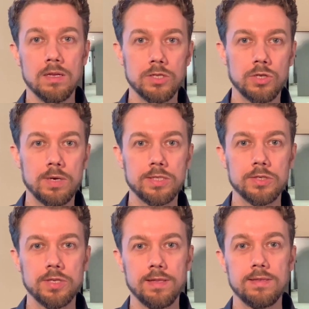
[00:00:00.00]
So as I
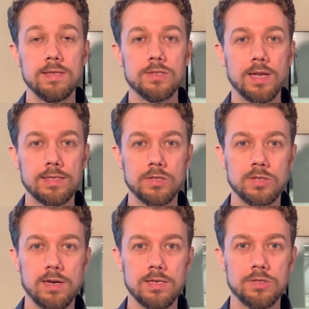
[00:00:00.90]
said, this
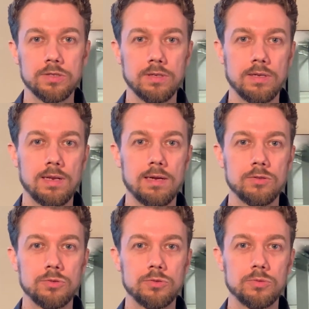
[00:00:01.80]
exercise
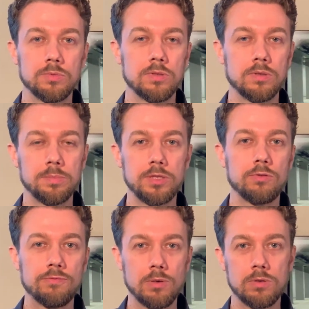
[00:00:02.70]
allows me to
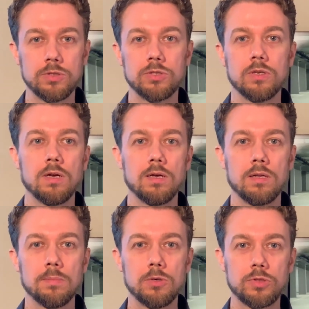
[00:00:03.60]
focus
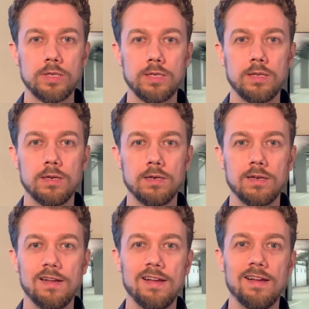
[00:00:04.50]
on mostly the